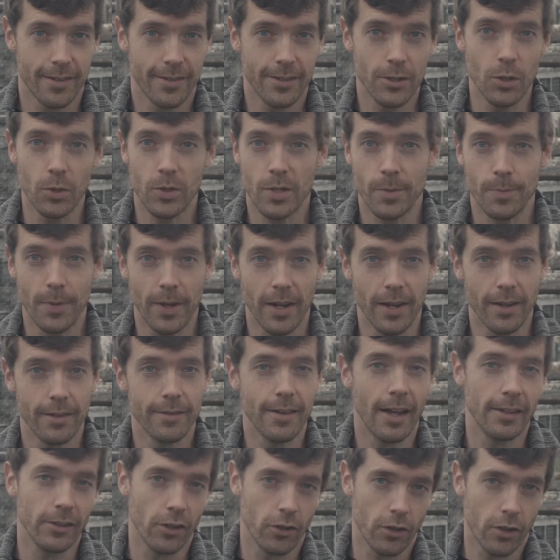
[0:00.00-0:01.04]
Used to be,
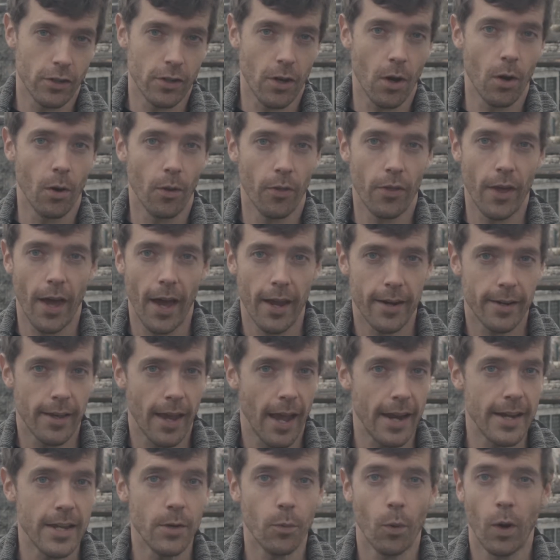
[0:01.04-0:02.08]
not long ago, that
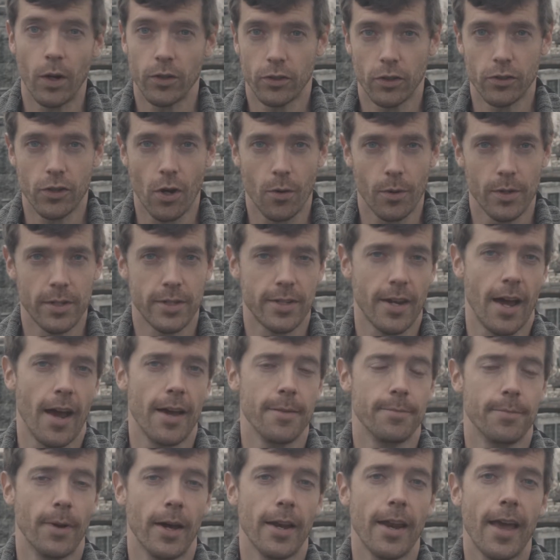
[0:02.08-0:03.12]
anyone could go
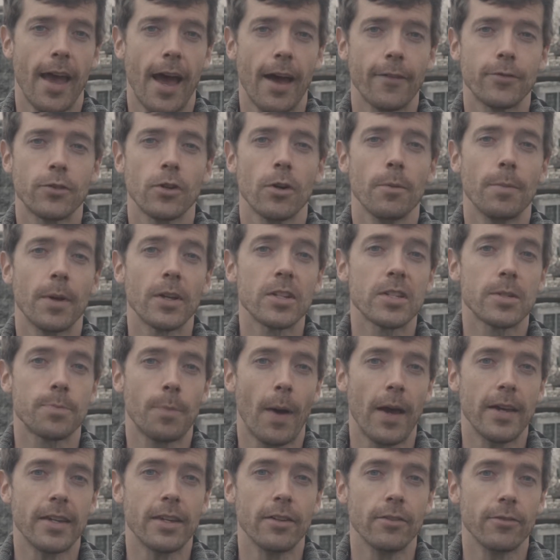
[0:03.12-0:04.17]
inside, but after a big
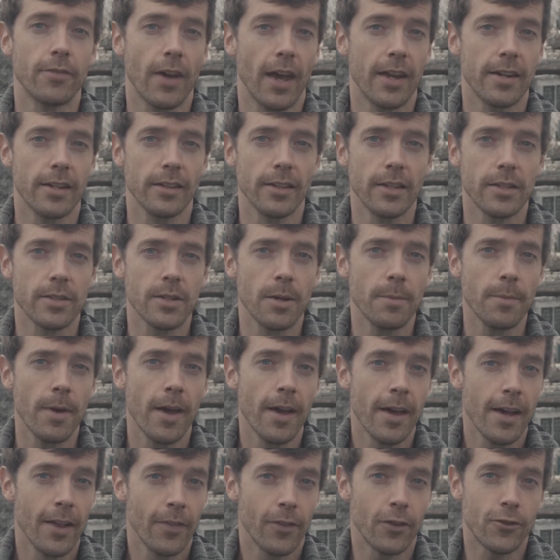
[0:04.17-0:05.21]
spike in vandalism,
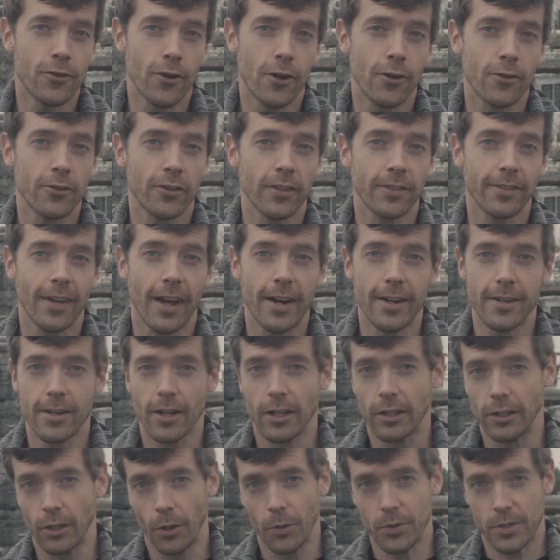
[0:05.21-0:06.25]
the church decided to
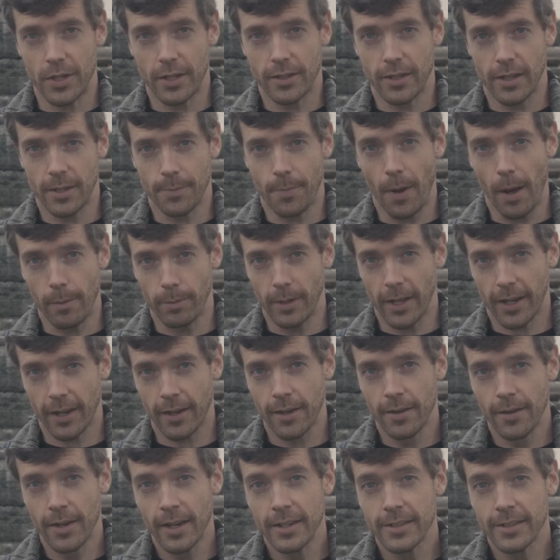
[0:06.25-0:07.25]
close it to the public.